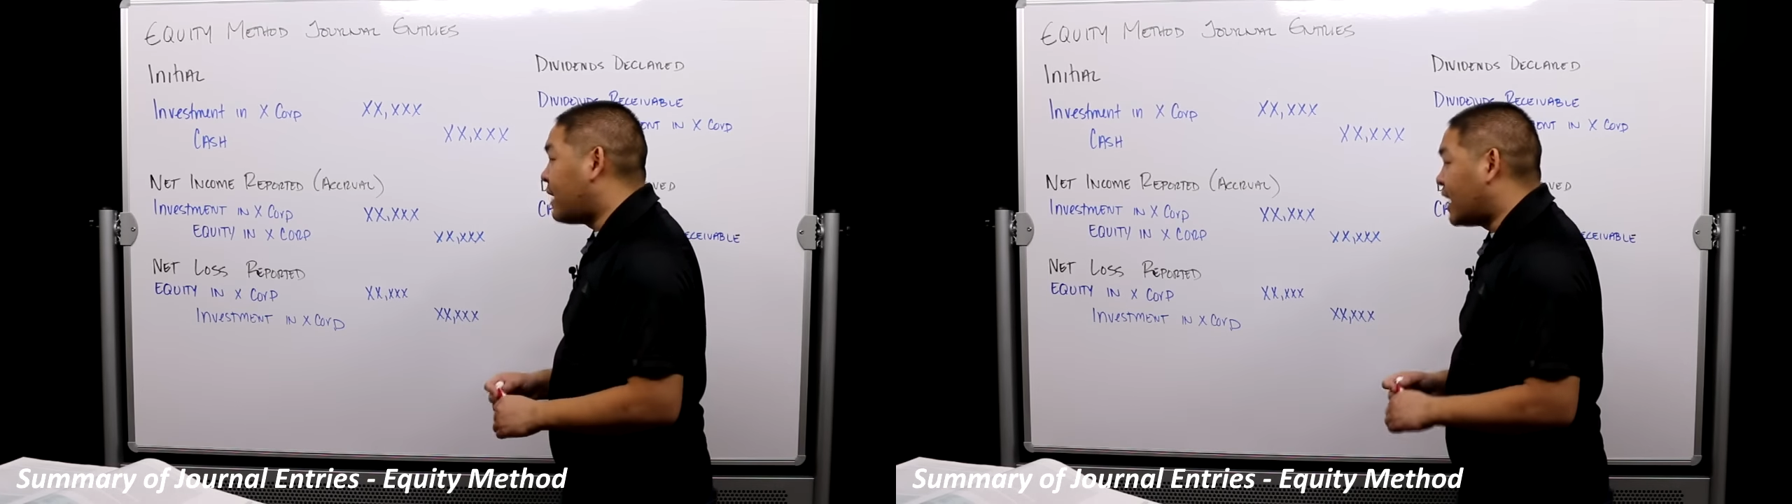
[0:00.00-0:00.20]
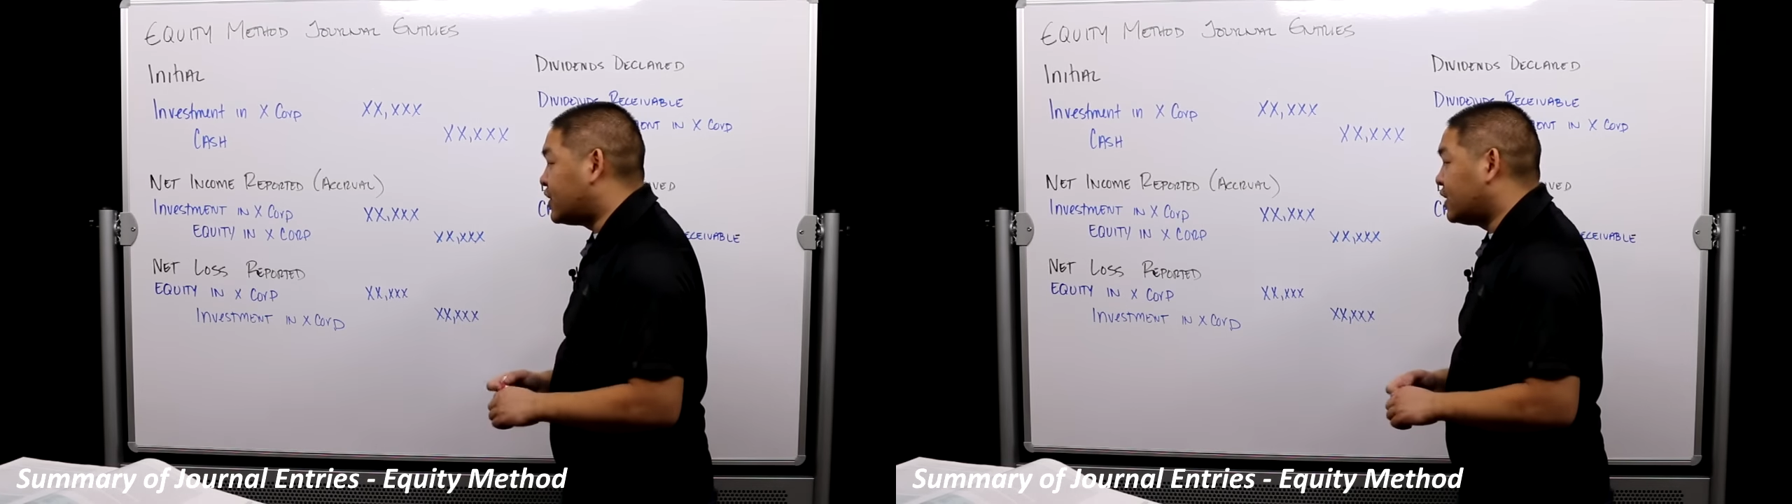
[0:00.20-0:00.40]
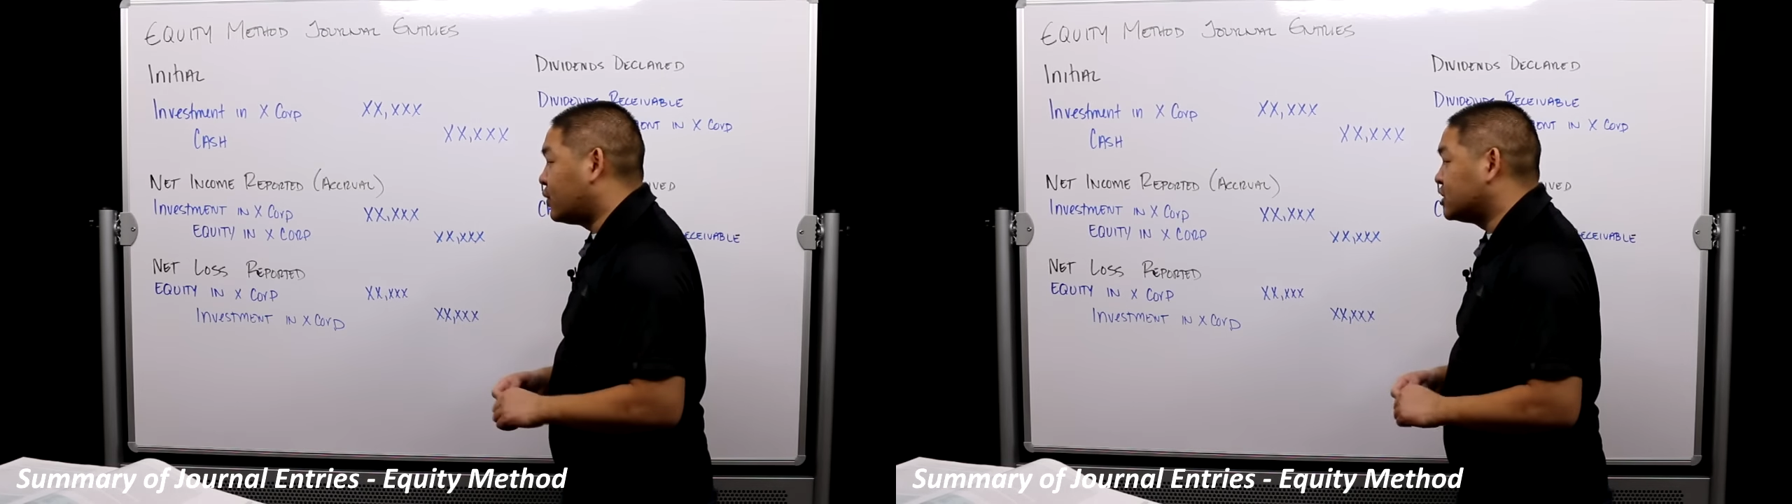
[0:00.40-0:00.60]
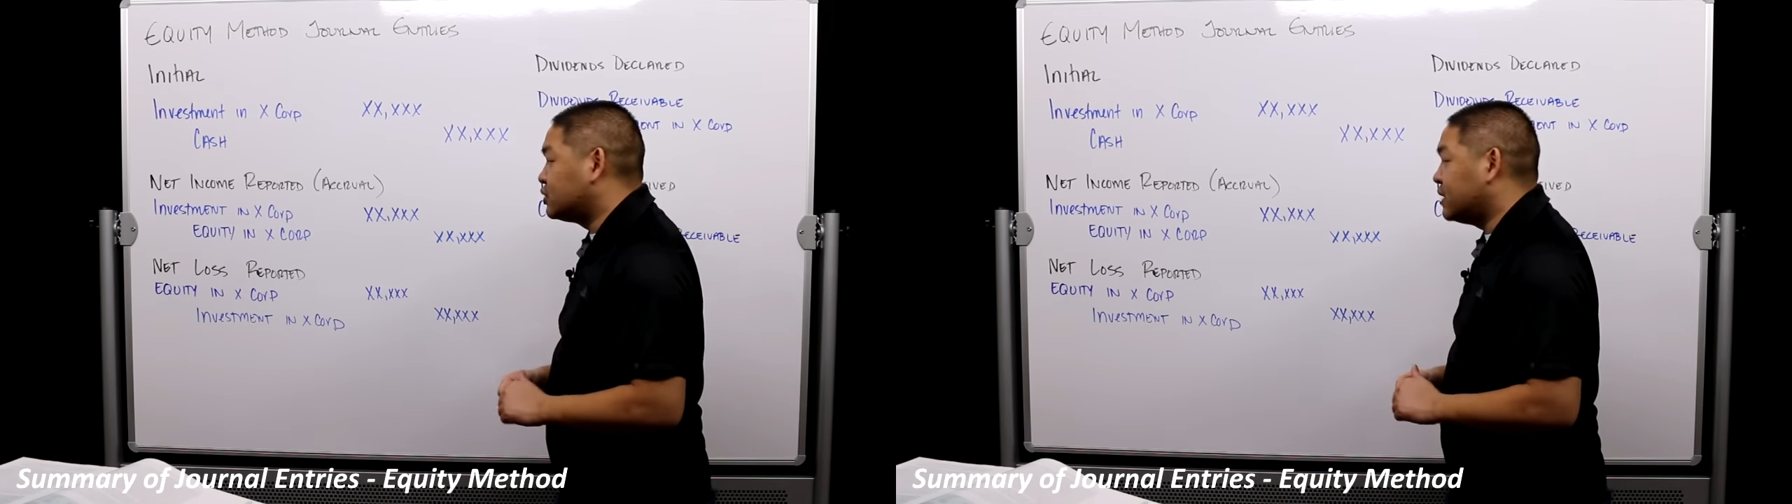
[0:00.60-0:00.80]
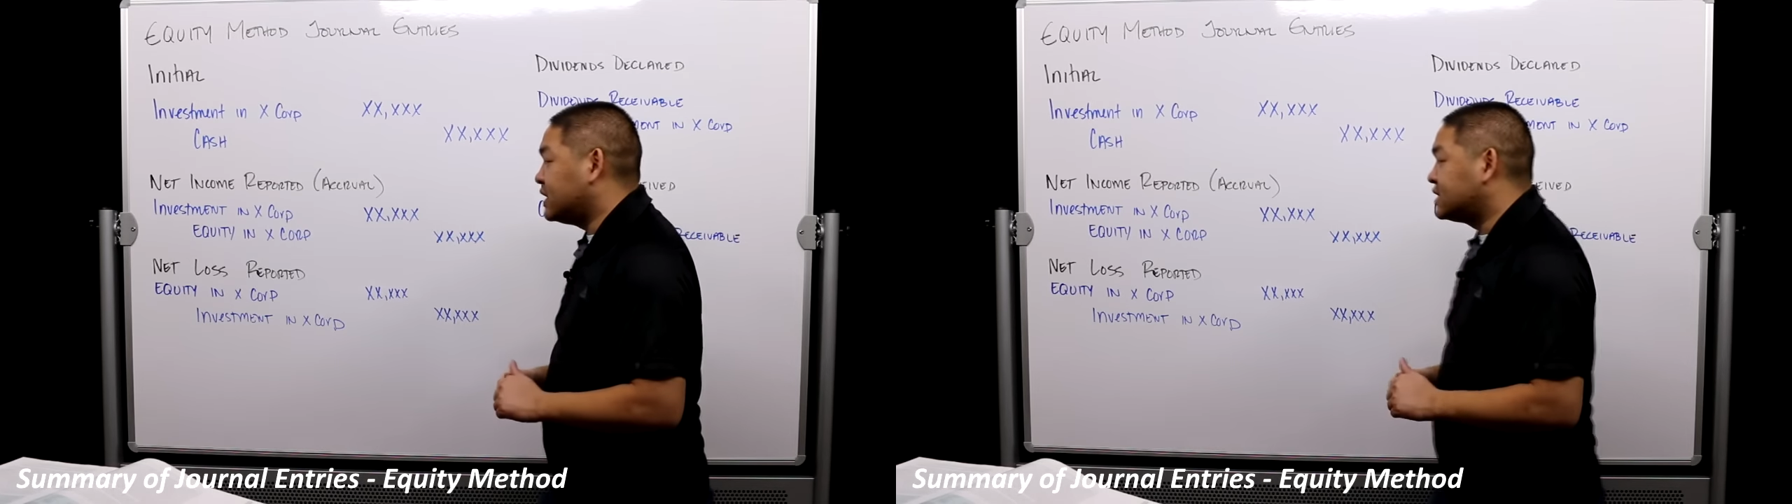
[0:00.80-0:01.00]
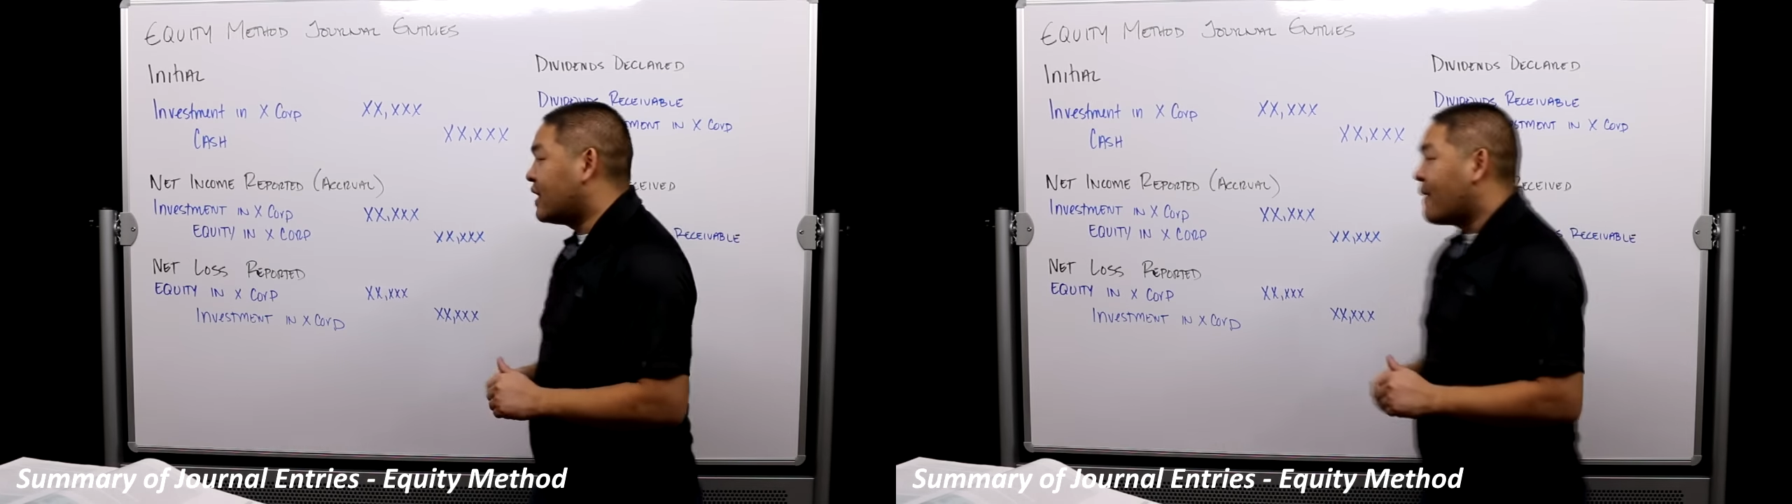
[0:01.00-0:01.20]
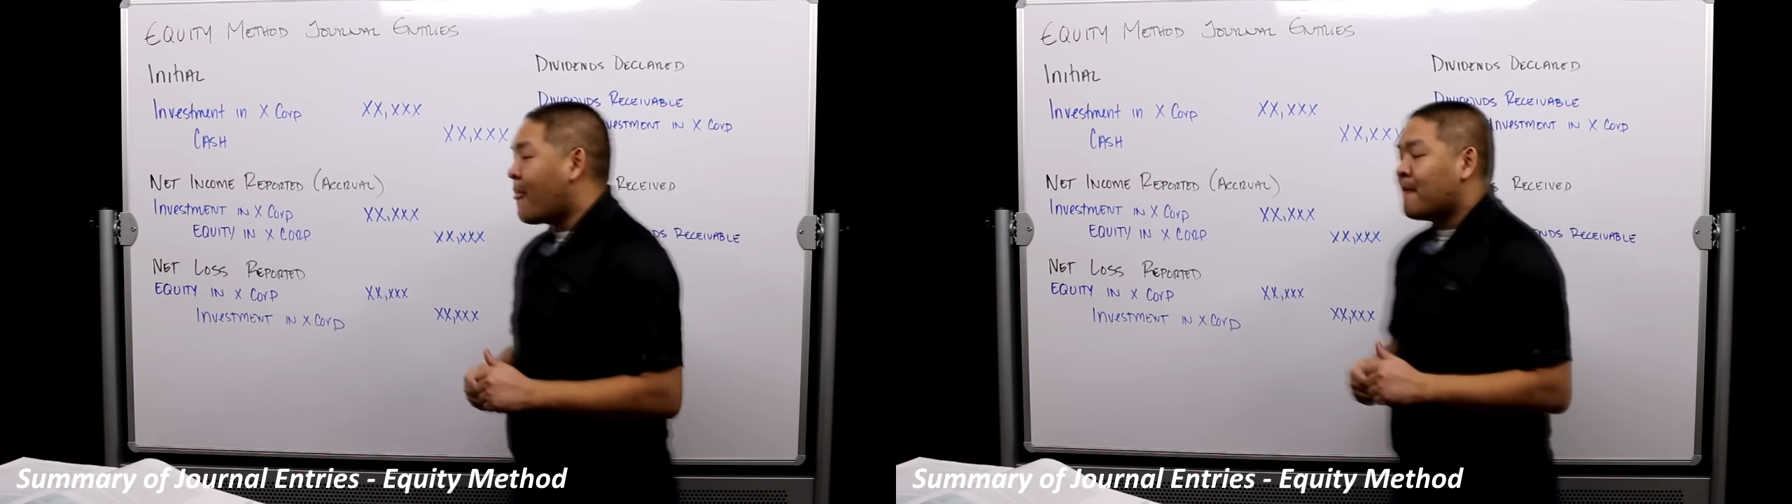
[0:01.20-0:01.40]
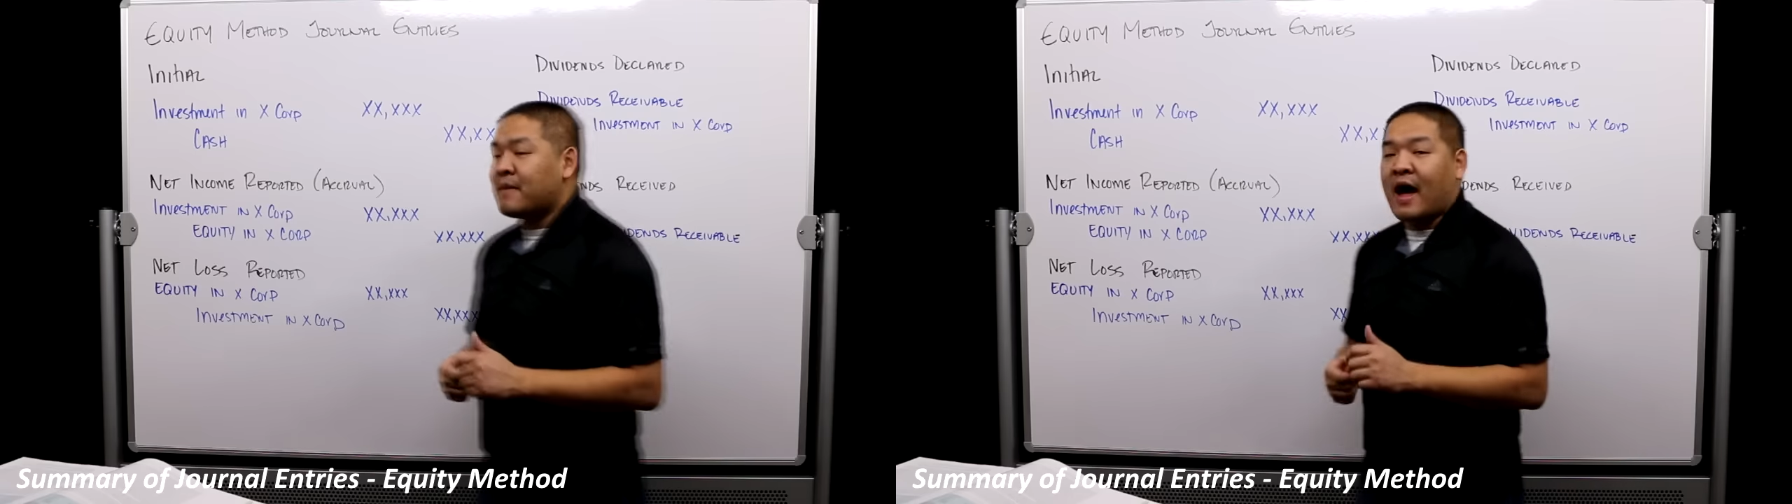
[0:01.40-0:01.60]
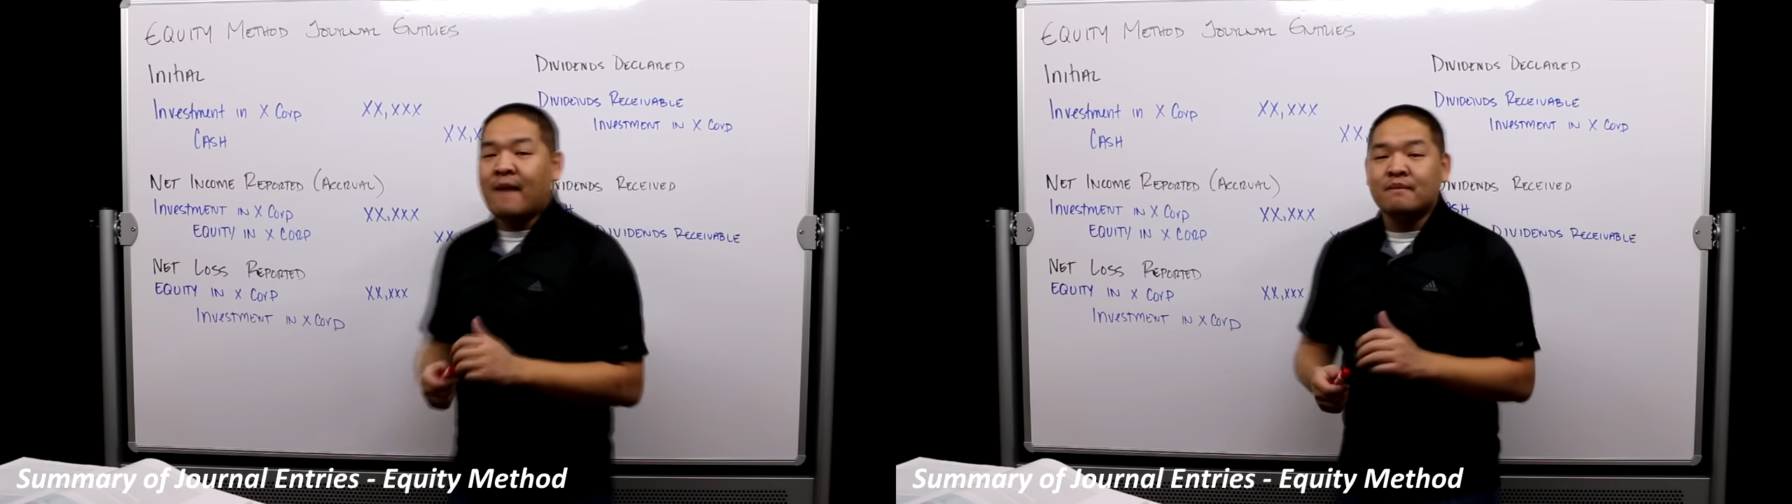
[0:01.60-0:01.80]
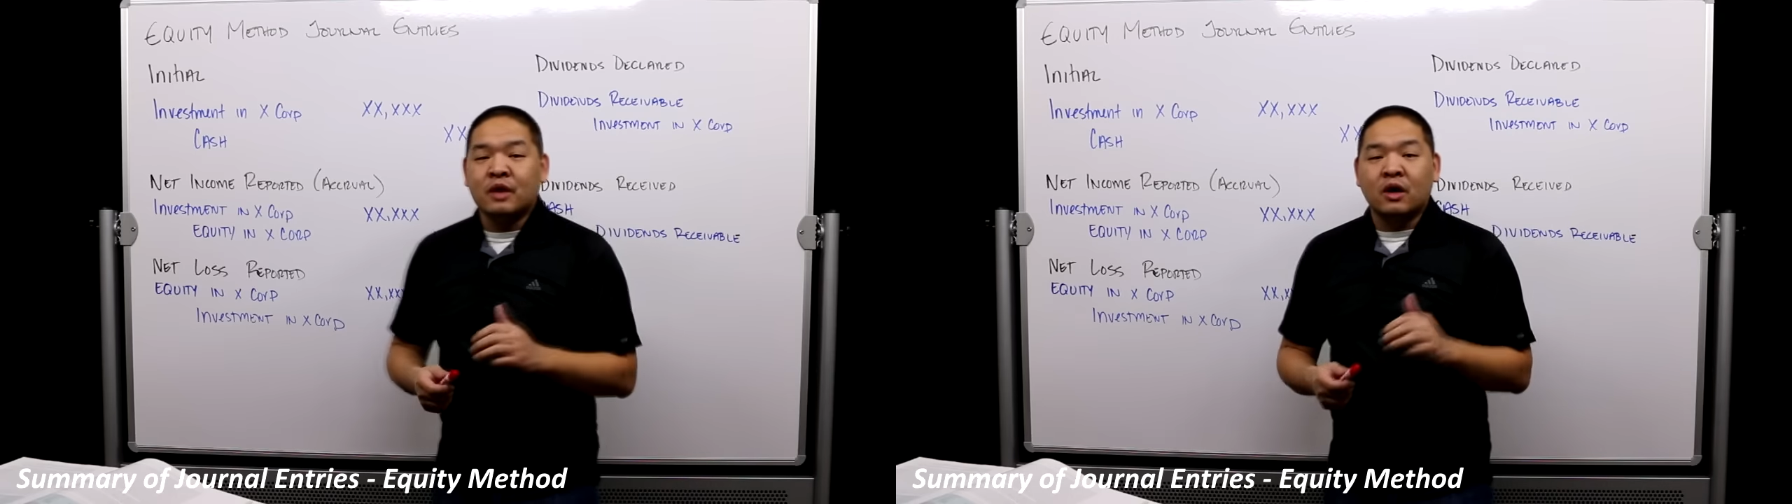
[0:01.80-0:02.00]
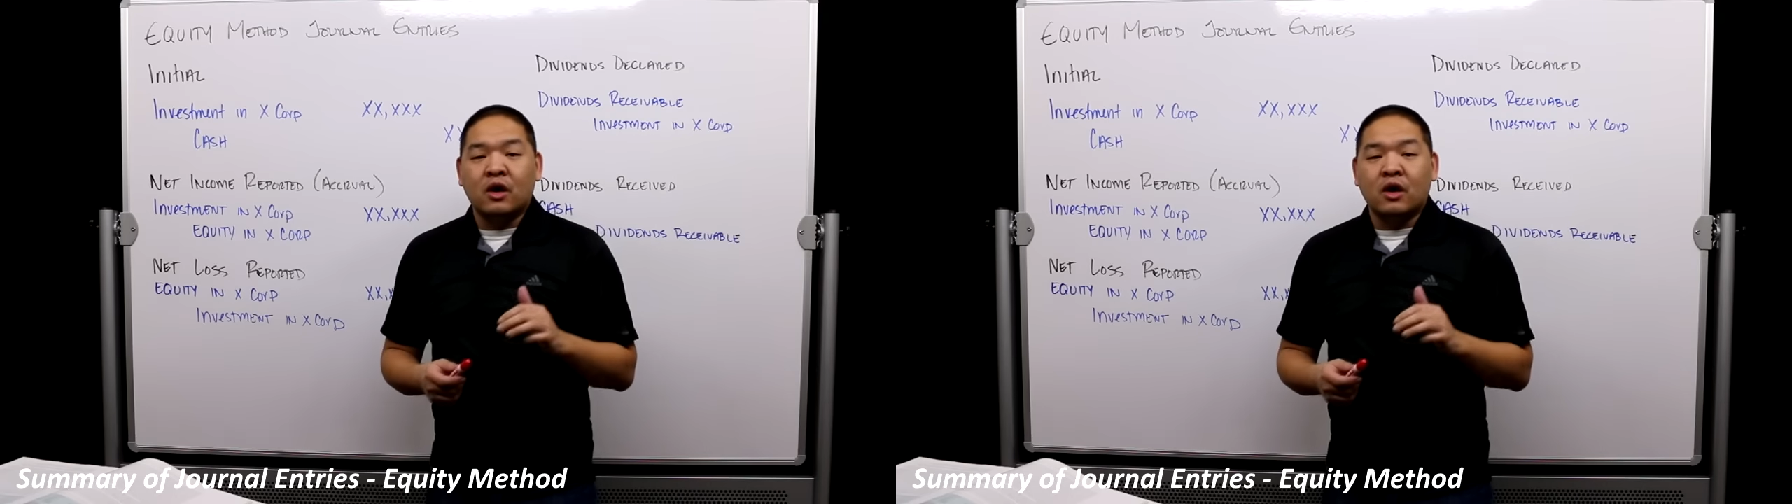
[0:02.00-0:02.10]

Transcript: method, which means that